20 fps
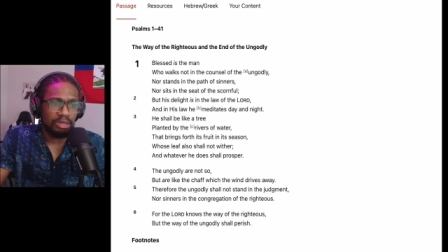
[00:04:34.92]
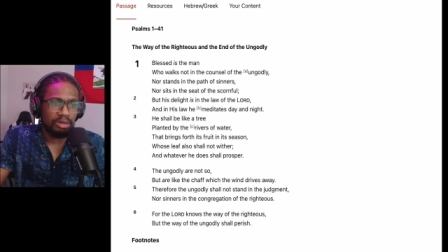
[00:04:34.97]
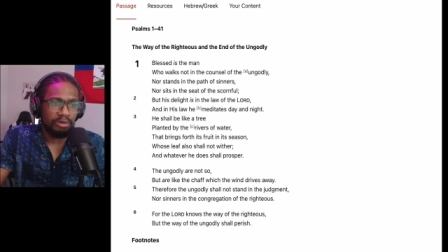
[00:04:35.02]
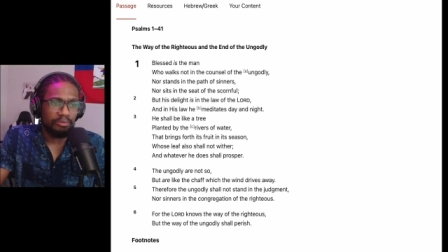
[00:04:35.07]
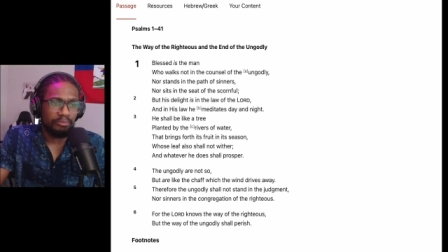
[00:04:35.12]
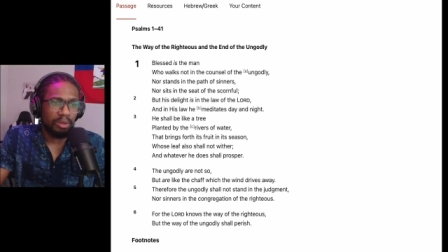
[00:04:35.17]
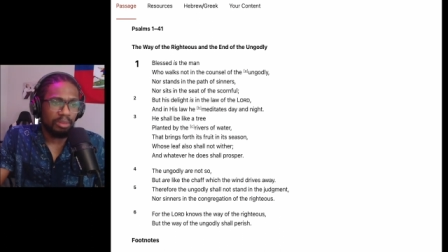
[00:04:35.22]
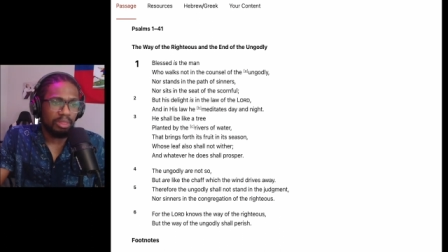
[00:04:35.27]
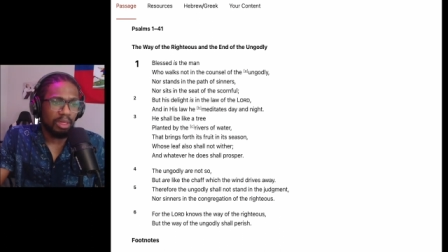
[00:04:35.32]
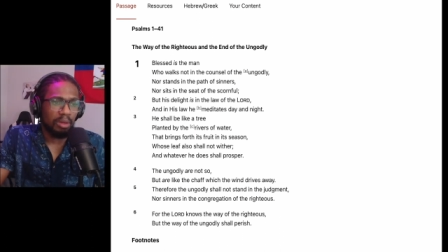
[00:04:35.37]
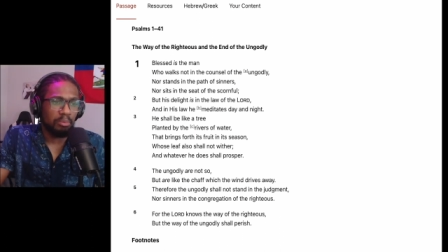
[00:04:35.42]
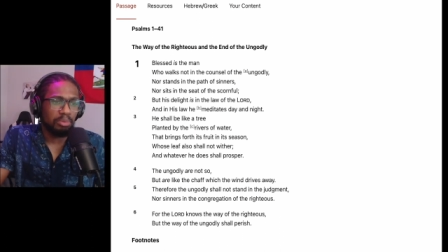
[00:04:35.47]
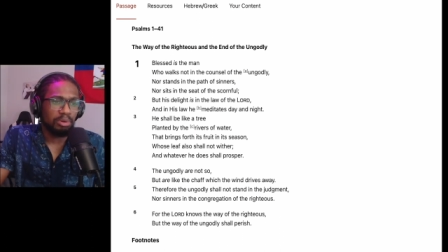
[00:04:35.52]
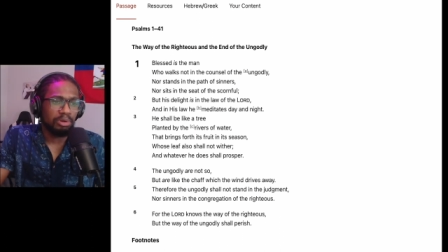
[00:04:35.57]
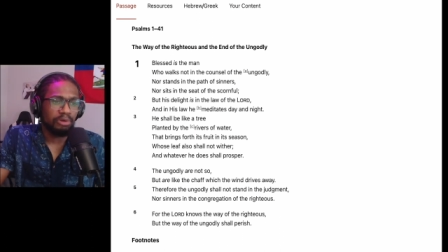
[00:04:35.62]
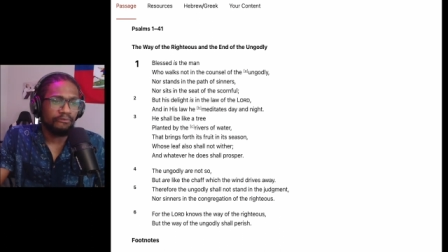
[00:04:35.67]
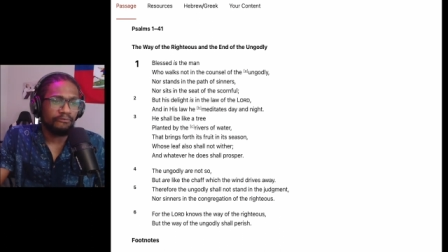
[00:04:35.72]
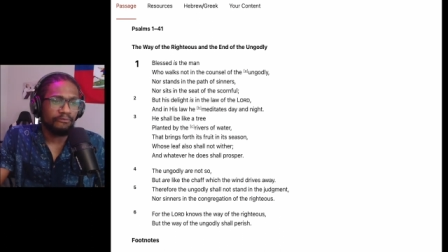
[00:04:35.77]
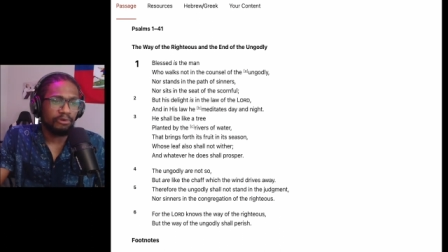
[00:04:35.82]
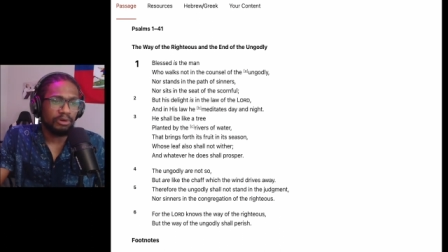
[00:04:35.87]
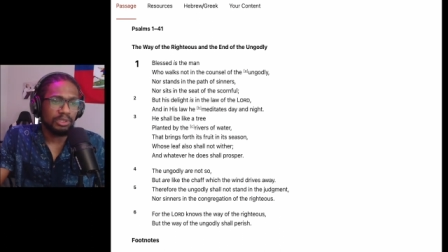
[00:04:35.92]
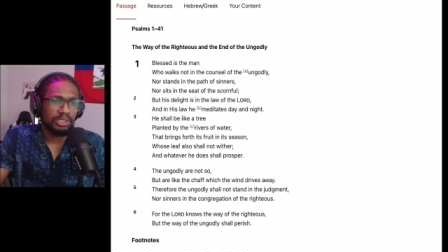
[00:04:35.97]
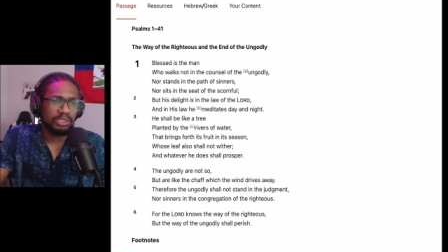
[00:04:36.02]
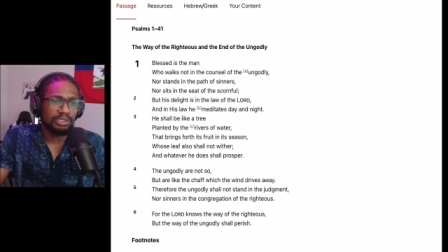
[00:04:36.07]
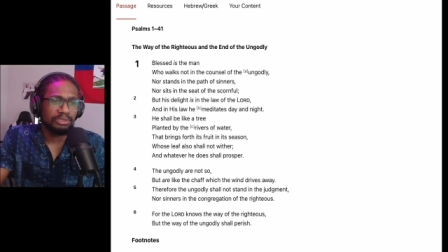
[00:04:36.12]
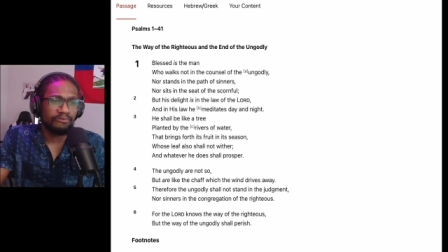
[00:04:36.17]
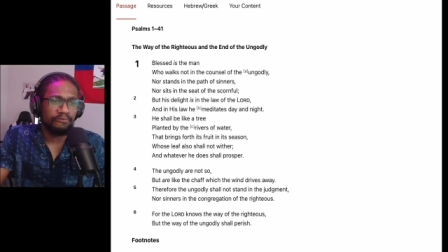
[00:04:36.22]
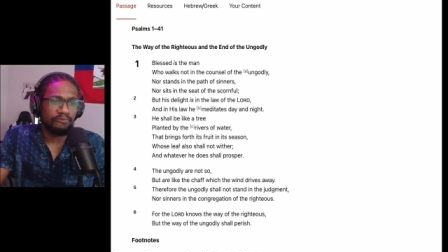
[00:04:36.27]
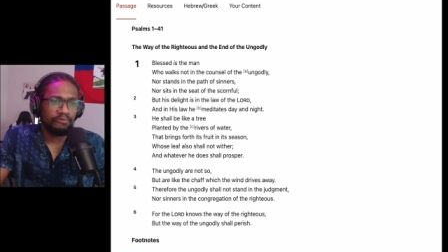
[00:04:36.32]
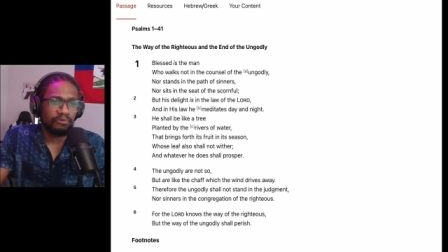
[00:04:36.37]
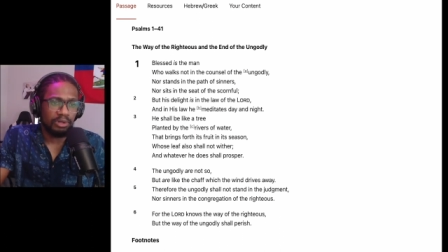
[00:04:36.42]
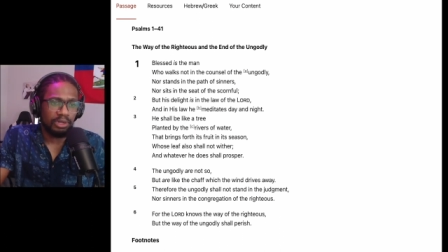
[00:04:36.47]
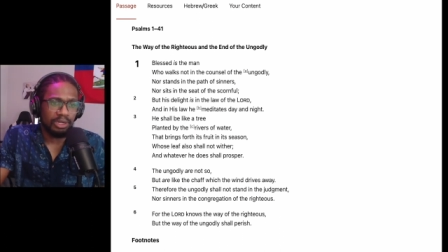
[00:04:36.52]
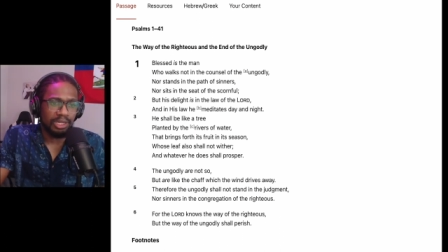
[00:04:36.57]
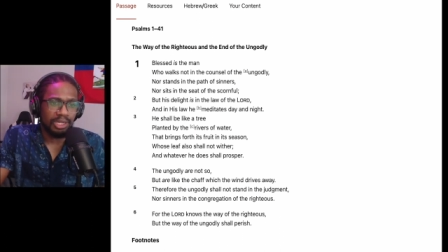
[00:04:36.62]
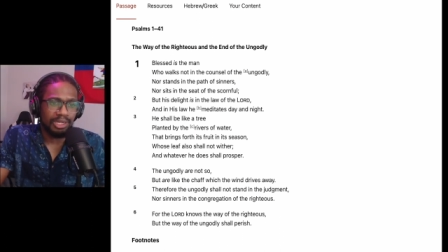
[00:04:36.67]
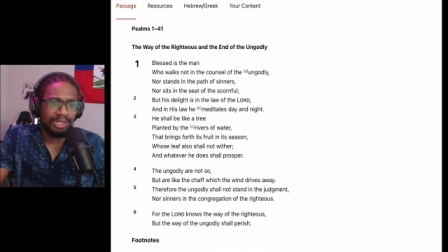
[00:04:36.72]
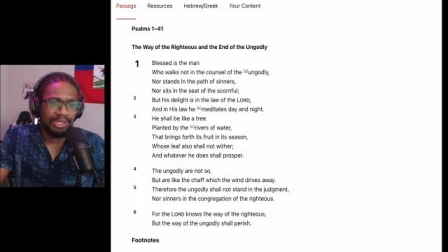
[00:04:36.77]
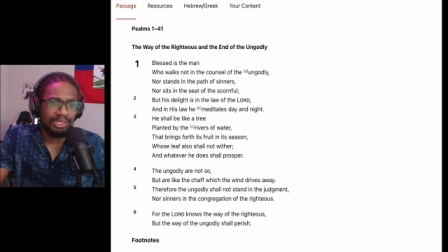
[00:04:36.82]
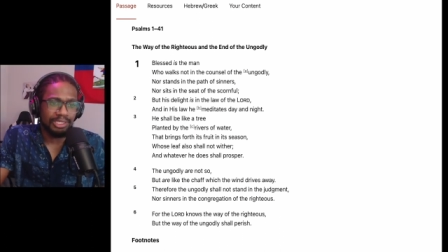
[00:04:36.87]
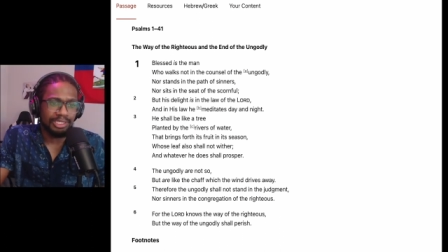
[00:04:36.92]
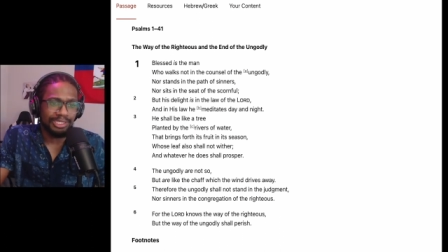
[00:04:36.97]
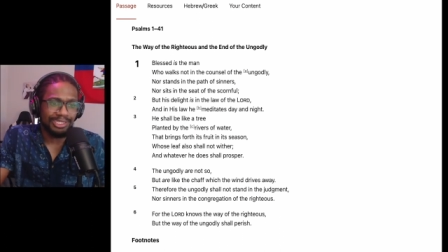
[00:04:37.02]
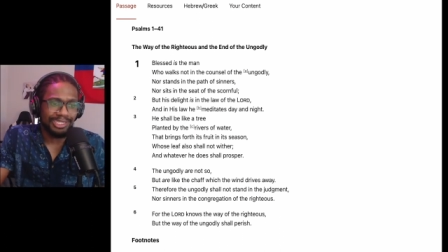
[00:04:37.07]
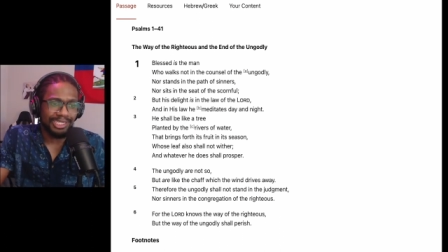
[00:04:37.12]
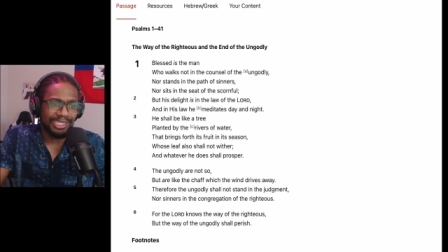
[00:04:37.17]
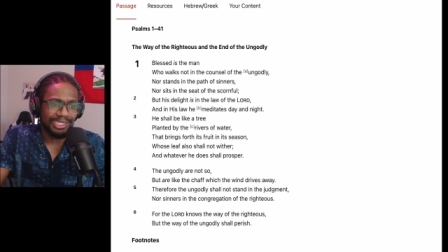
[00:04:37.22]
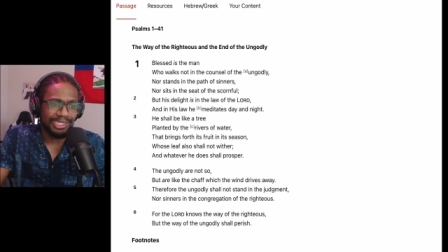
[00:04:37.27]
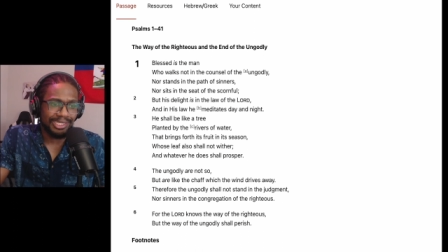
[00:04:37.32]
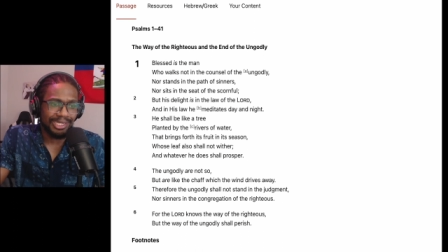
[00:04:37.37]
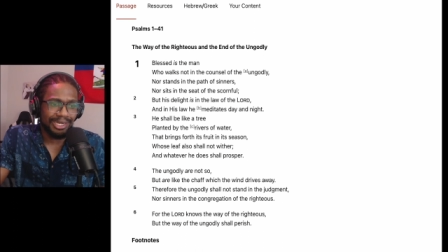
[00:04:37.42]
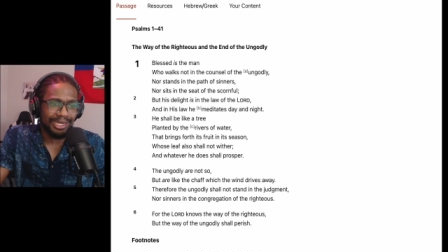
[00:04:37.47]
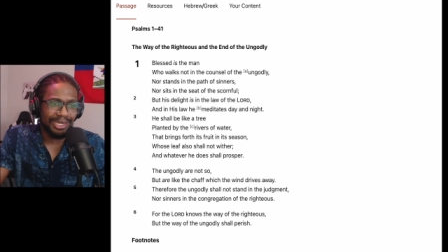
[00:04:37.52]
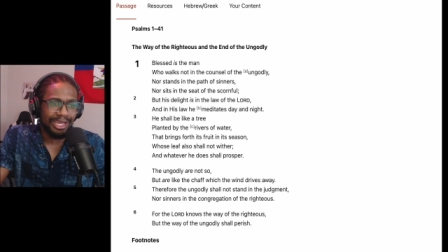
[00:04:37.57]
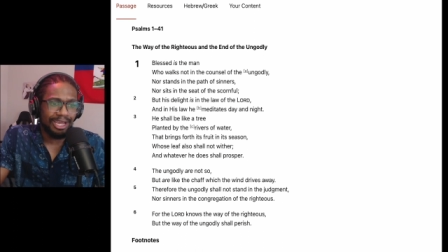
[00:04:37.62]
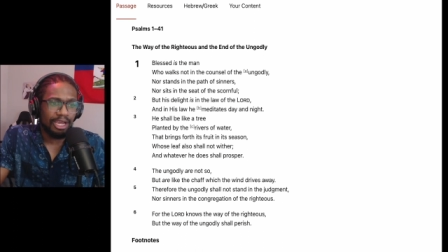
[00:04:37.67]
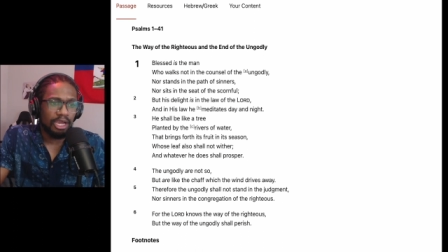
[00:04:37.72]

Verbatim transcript: but that bring forth his fruit in its season